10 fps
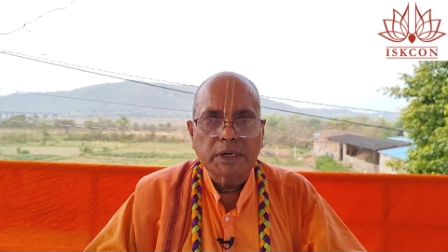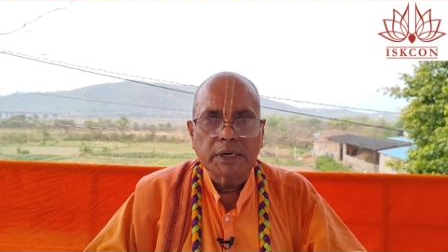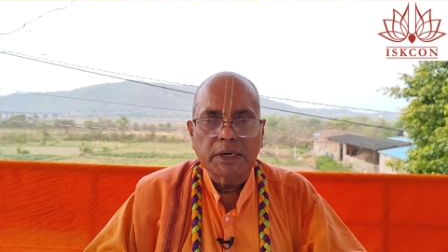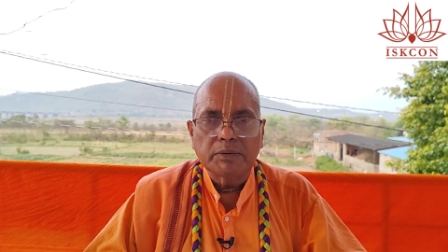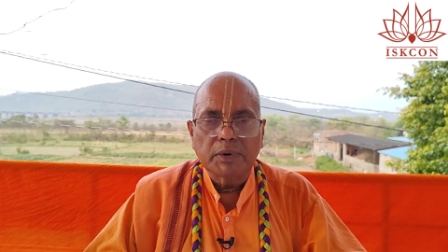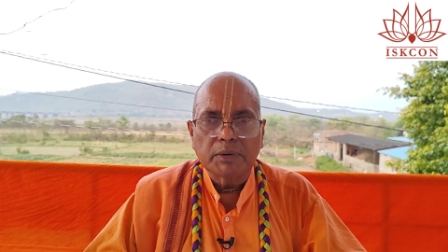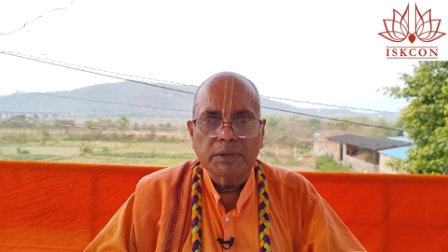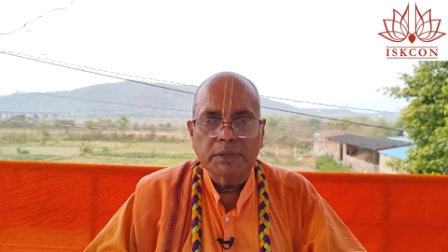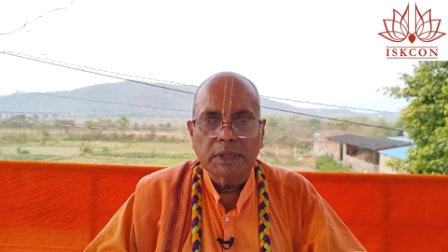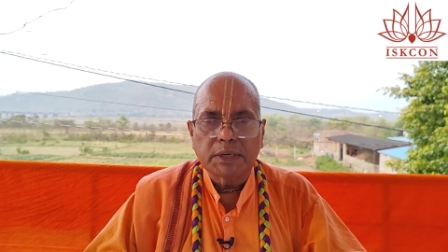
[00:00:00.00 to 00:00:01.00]
stated in Bhagavad
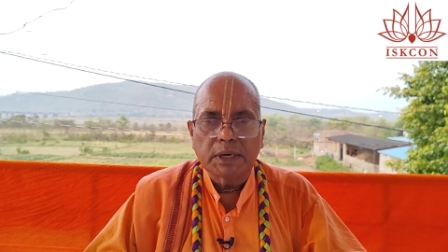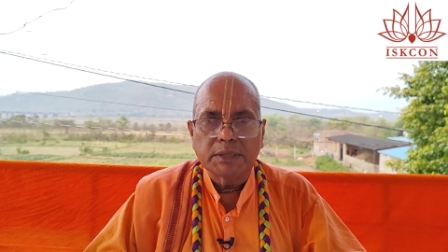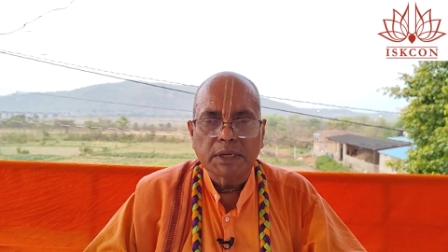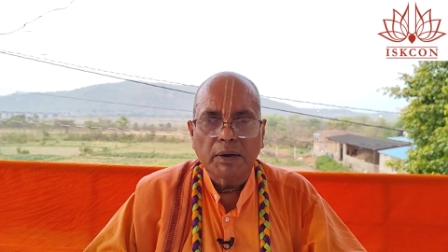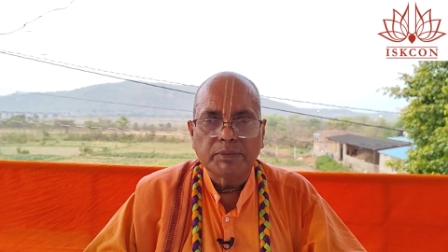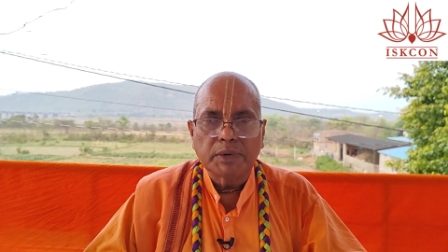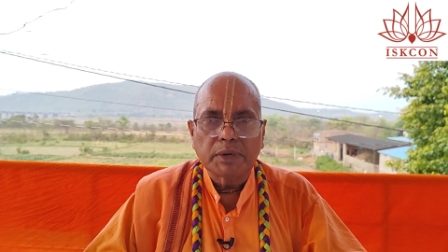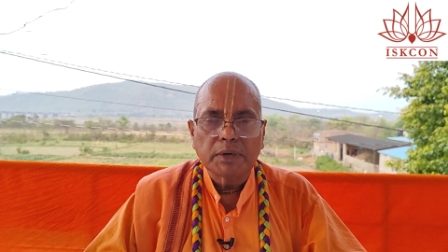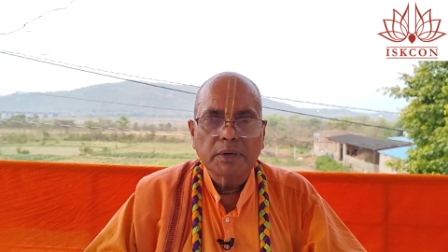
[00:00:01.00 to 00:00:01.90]
Gita 10th chapter.